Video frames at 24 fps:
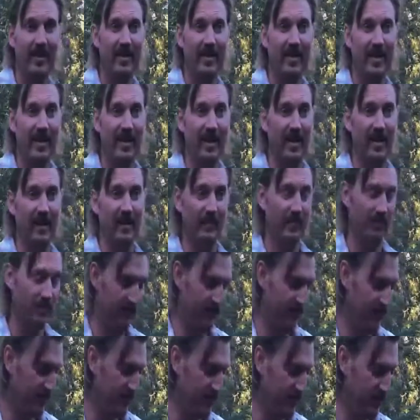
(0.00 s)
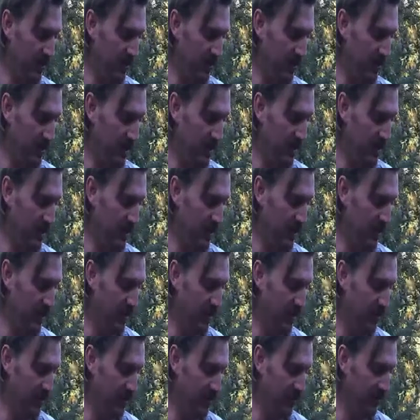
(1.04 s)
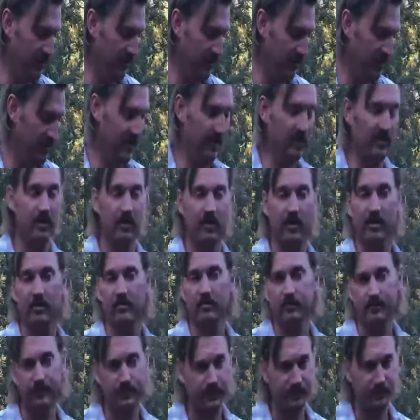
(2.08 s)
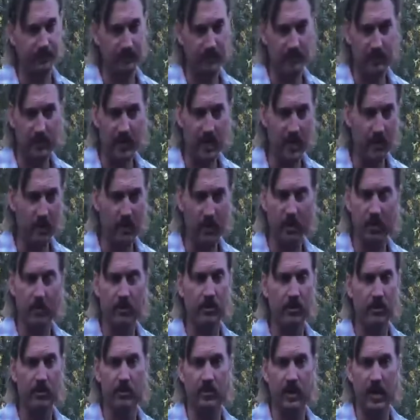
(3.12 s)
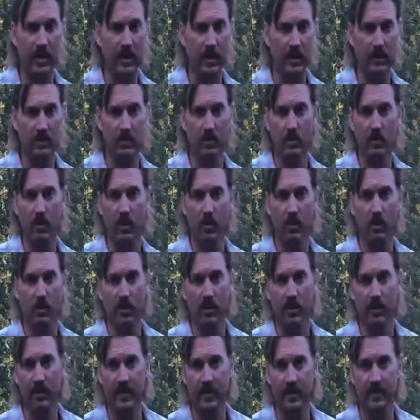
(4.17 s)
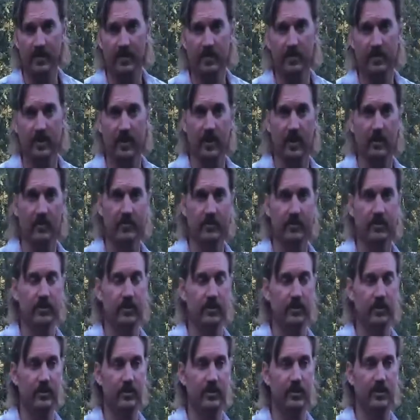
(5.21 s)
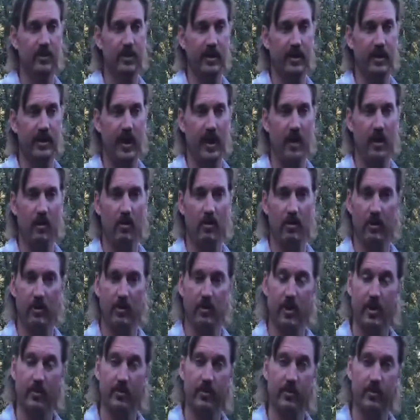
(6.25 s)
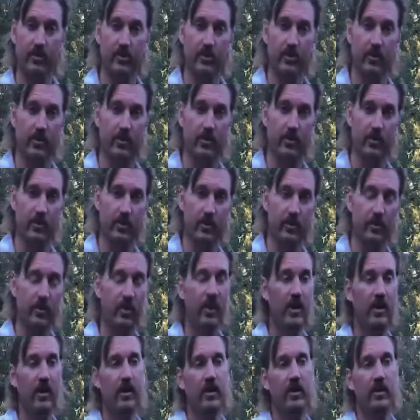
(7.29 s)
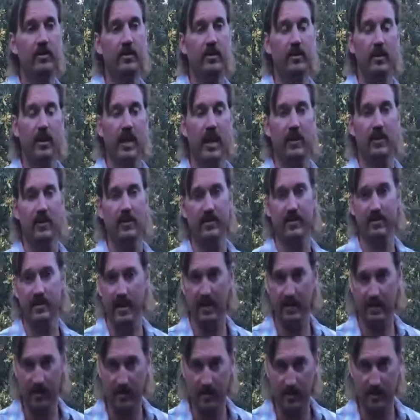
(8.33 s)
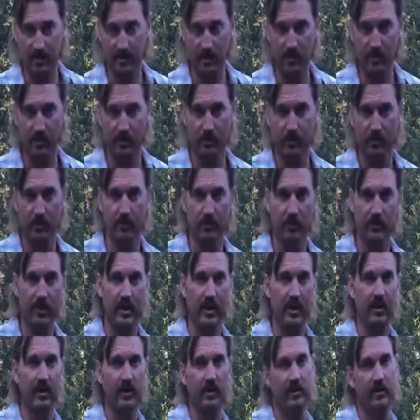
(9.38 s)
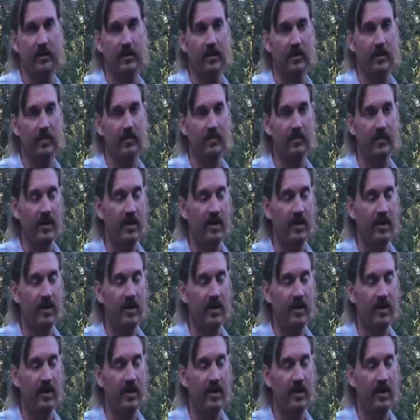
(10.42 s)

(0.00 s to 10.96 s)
Uh, so in the in the cellar, we don't use any new oak on this um, to just allow the grape to show through, to allow the site to show through, and um,